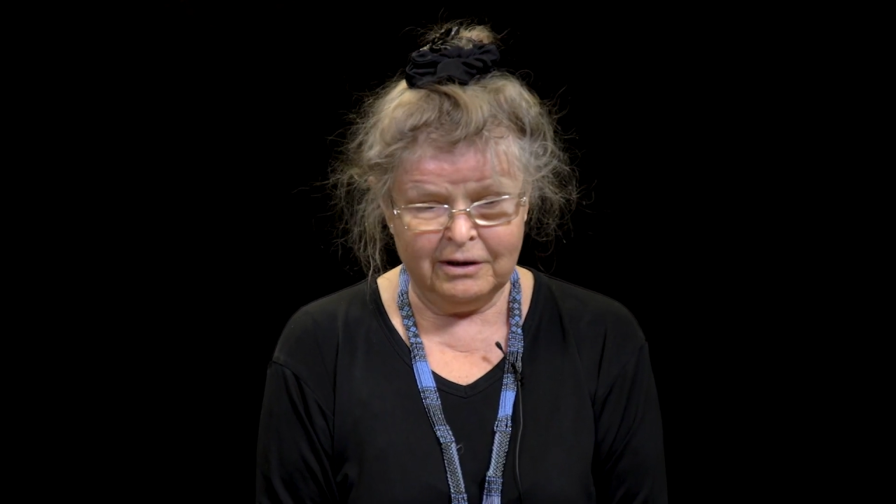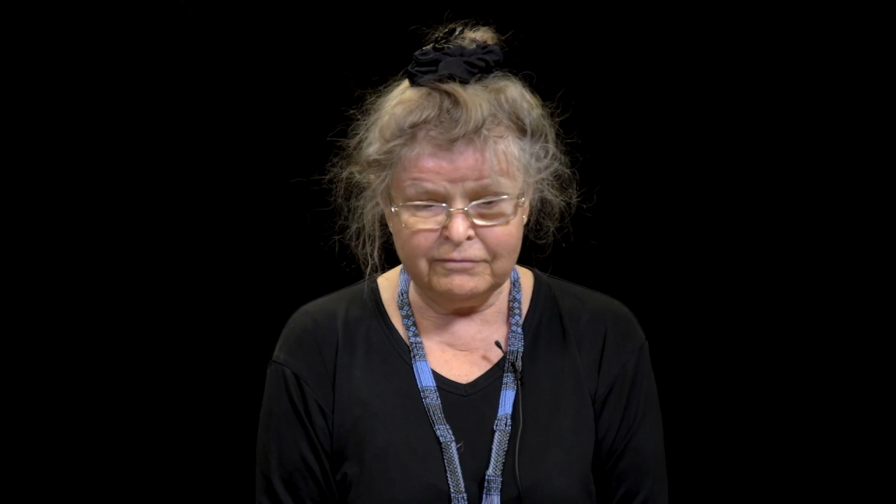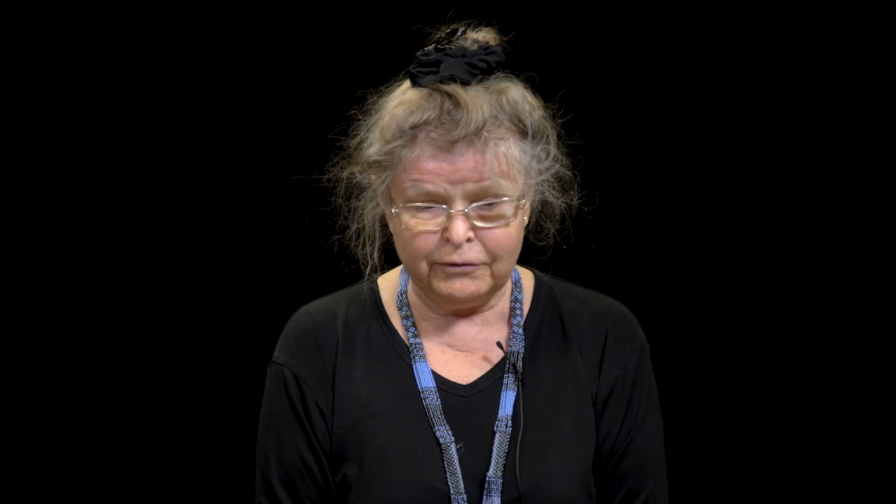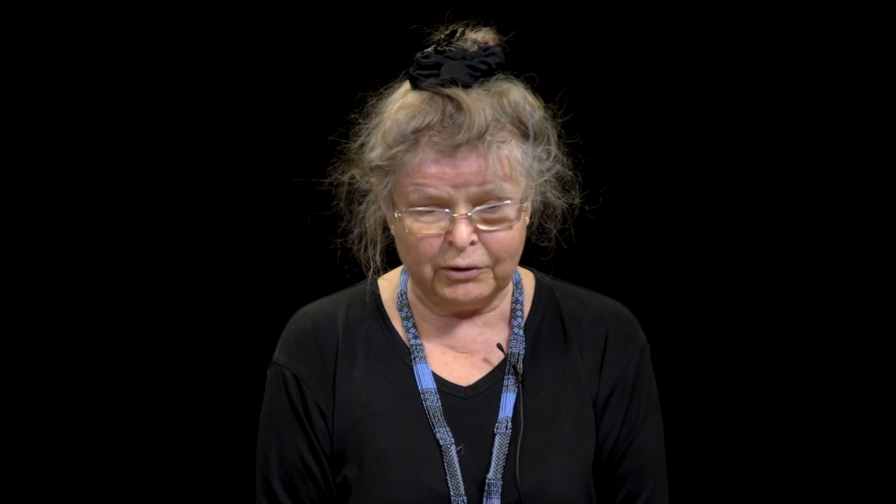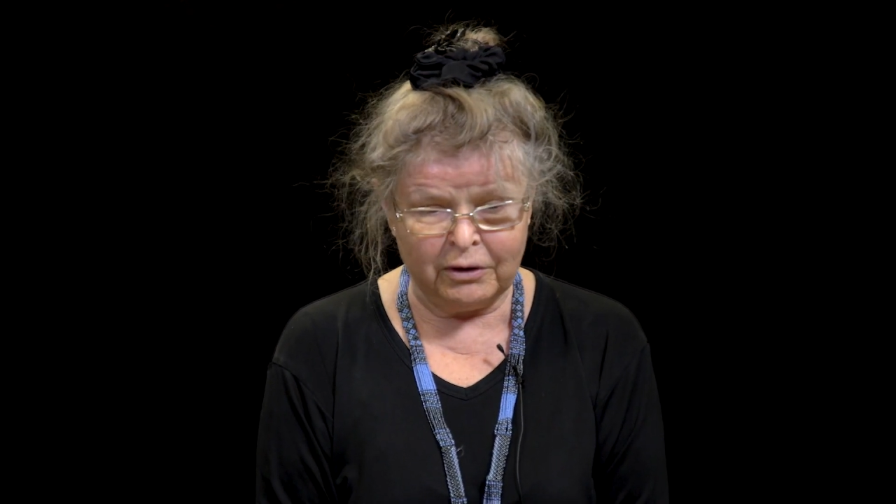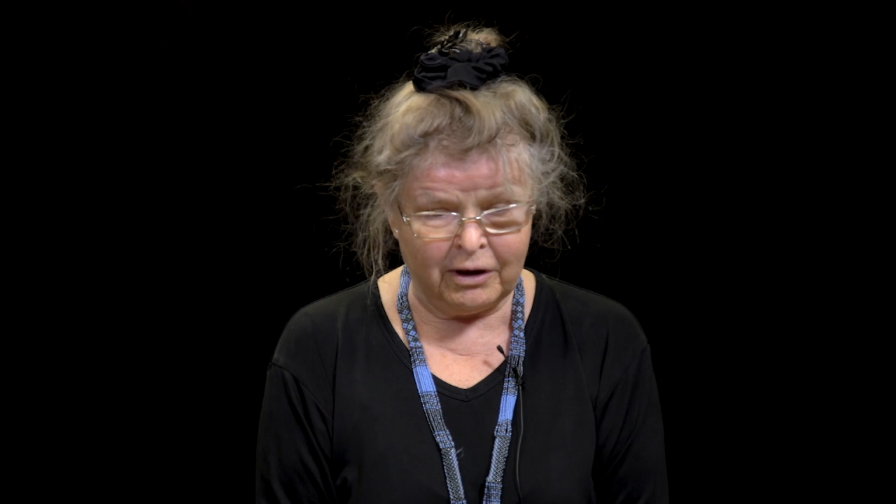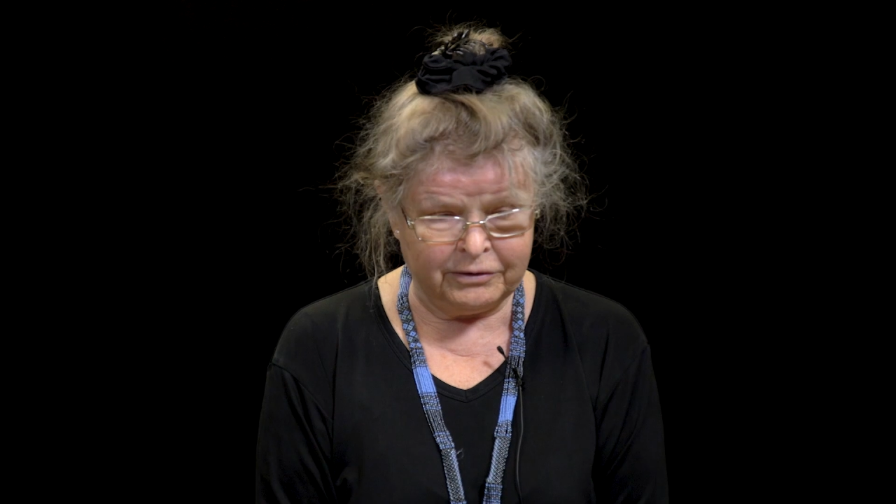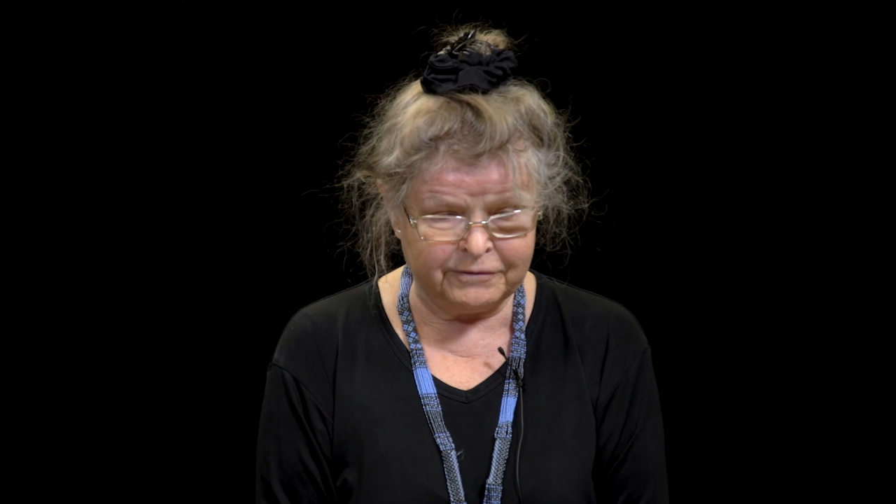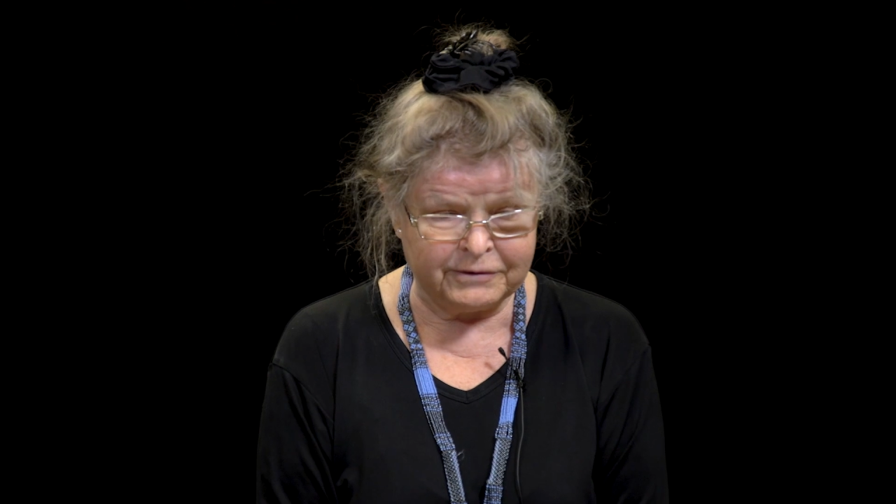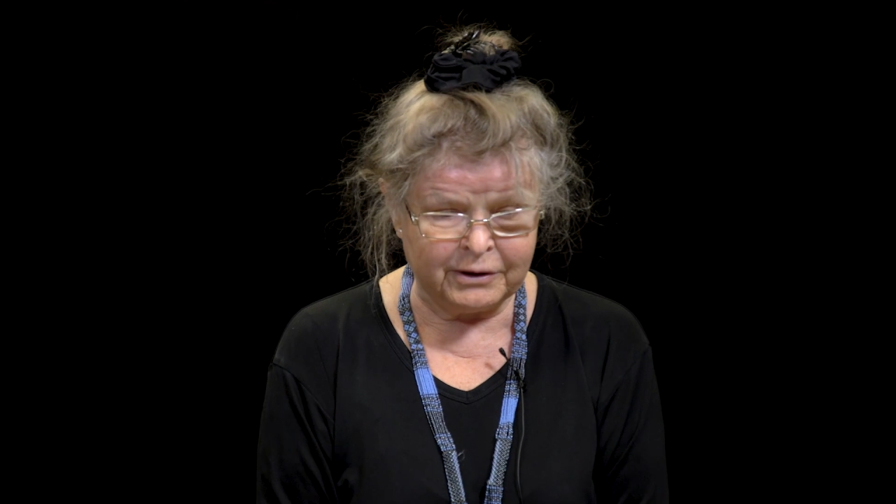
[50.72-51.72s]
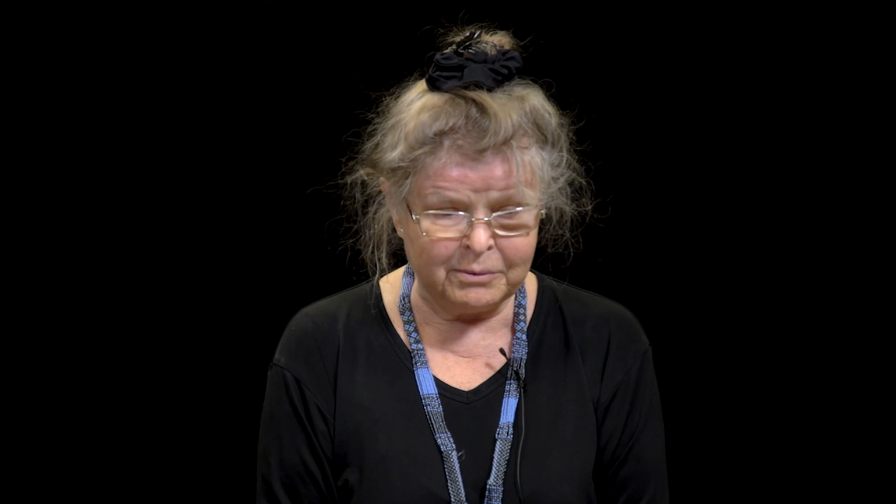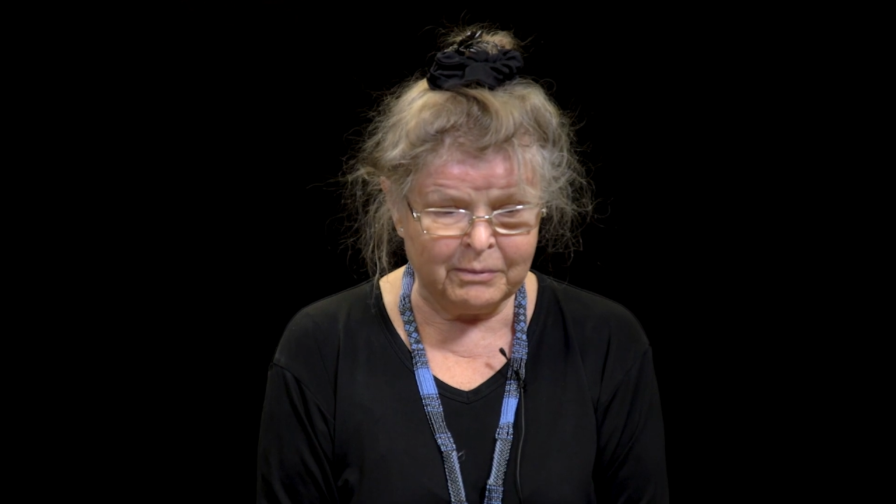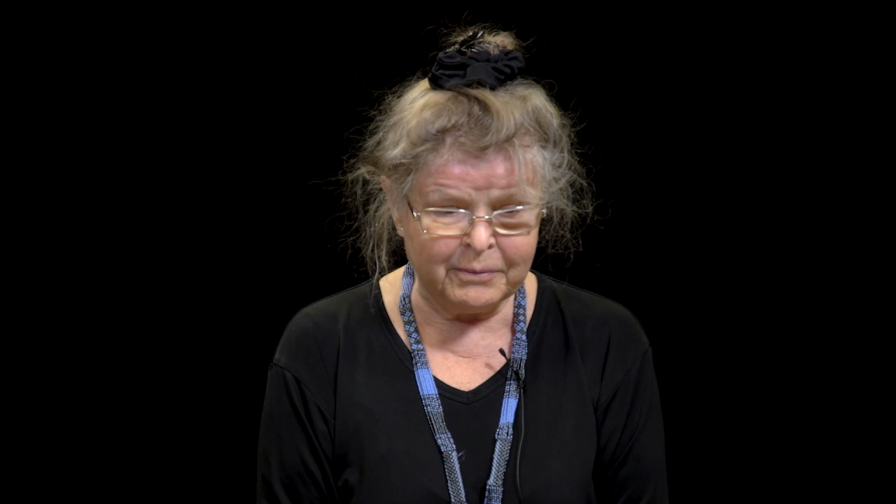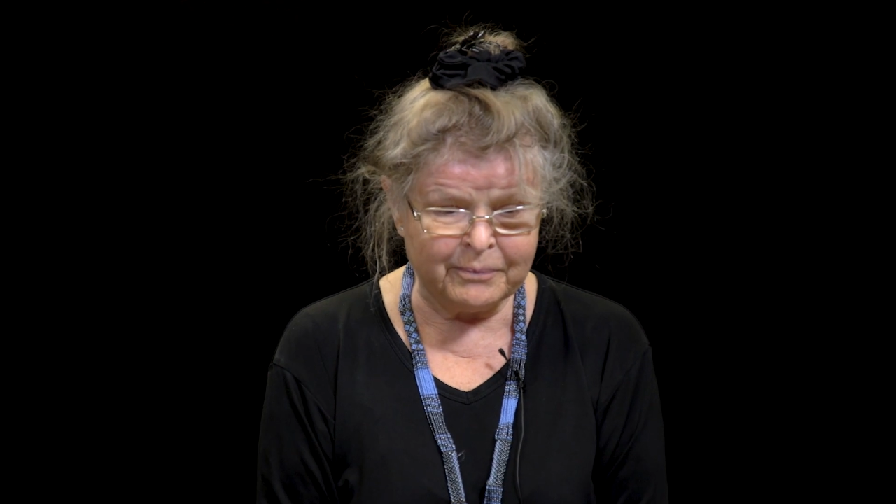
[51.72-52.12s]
for a lifetime.